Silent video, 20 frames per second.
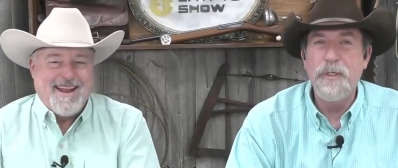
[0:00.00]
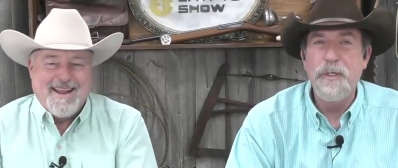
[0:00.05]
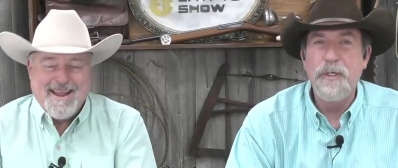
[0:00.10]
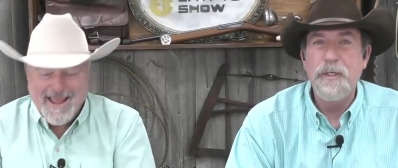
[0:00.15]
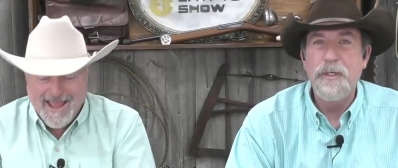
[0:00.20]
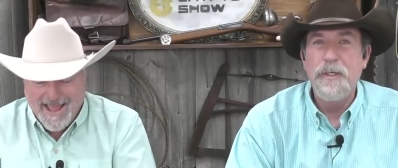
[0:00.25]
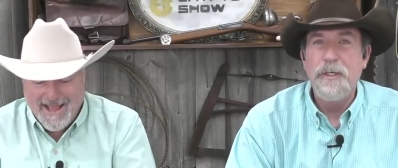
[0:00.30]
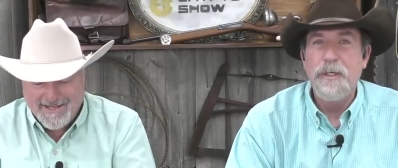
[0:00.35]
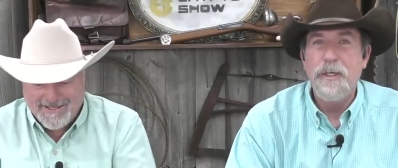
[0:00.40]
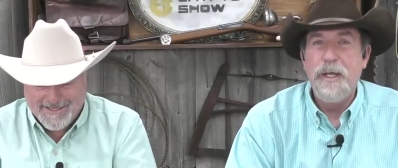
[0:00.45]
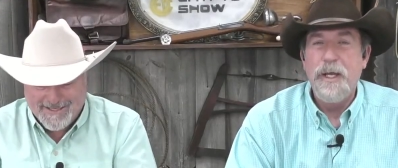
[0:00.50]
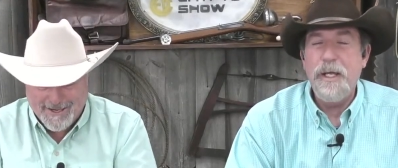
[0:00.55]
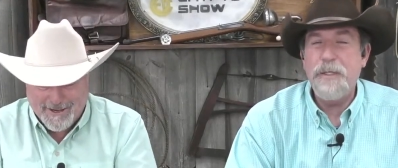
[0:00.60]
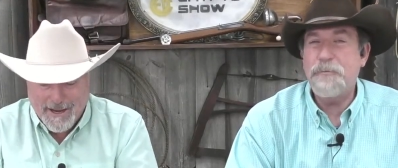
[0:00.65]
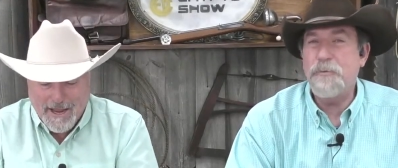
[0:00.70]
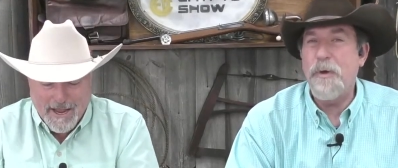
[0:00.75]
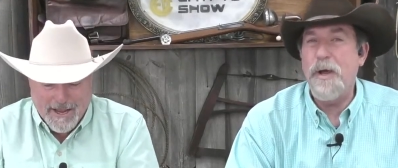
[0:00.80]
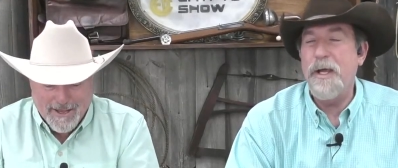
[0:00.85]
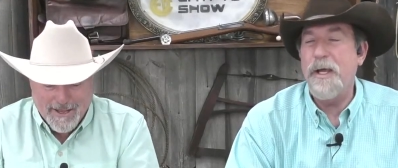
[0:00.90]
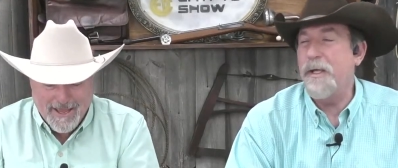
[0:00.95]
Speaker 1: And
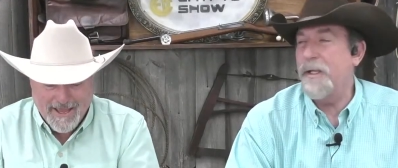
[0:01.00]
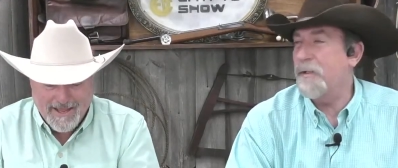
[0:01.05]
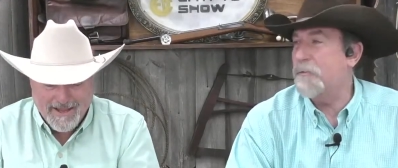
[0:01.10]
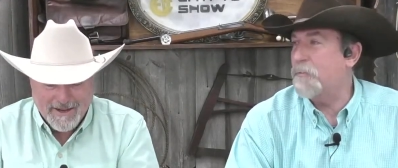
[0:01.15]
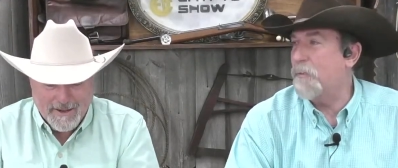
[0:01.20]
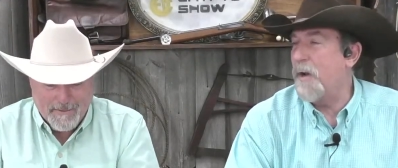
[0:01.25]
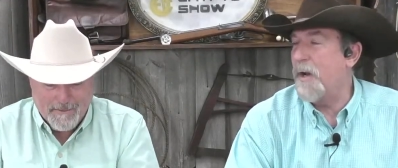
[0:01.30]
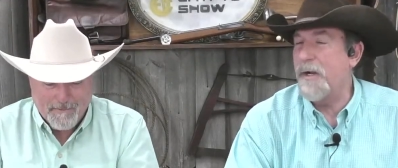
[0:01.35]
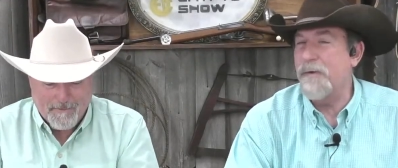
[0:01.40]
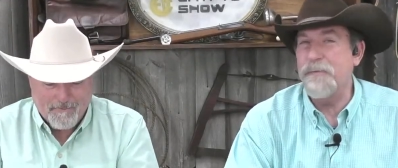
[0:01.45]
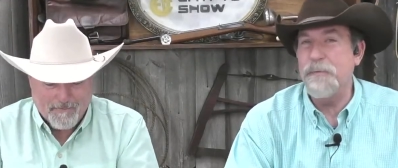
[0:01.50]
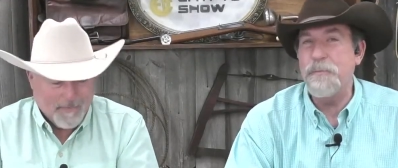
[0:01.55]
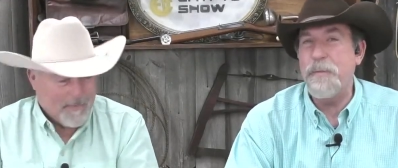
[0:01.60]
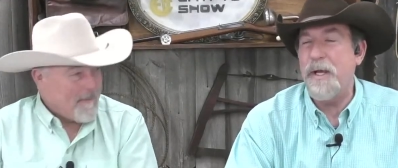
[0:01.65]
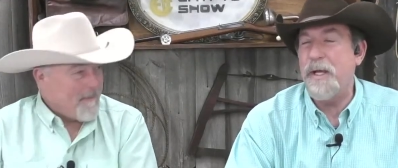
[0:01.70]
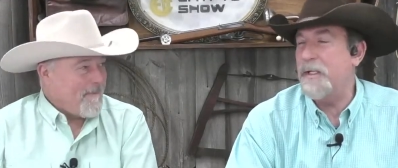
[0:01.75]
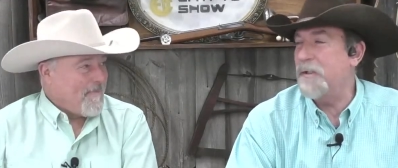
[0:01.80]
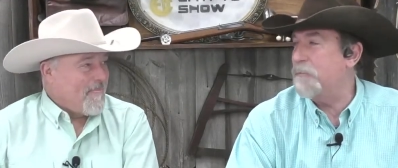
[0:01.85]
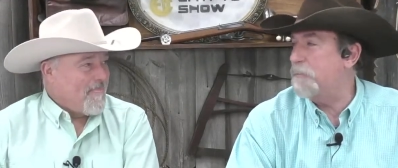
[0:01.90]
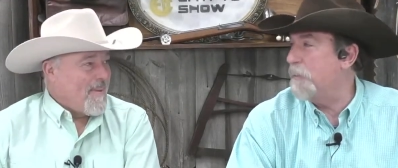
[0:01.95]
it's that's a, why that's why
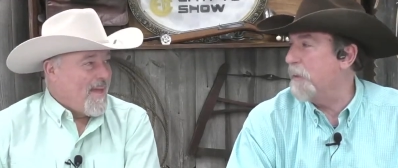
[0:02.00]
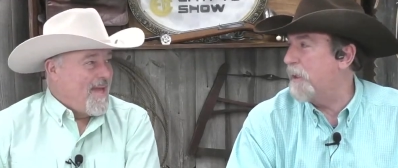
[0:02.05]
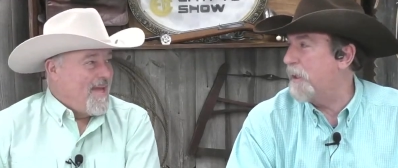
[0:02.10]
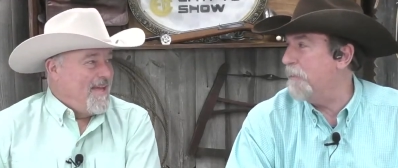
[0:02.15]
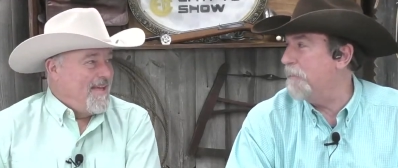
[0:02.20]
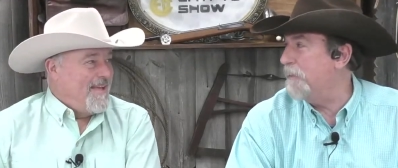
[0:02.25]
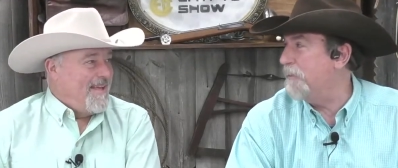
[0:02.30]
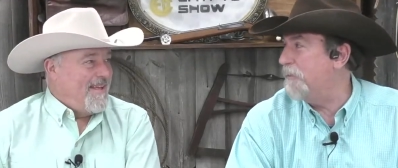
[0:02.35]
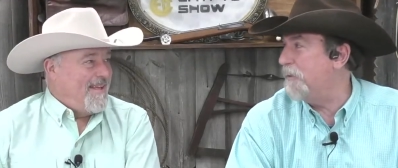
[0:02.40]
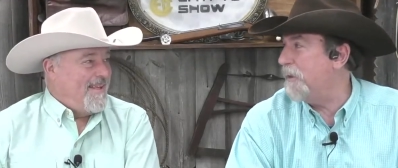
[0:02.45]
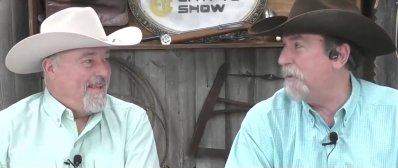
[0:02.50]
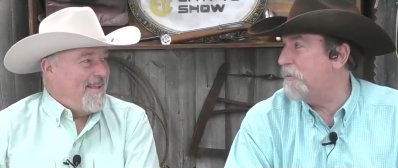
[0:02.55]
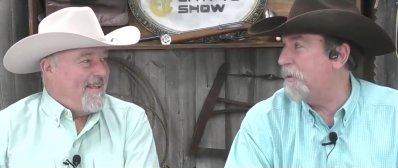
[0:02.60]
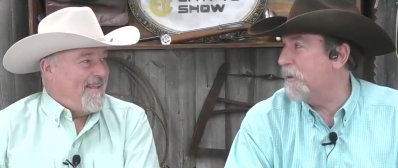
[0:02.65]
everybody's becoming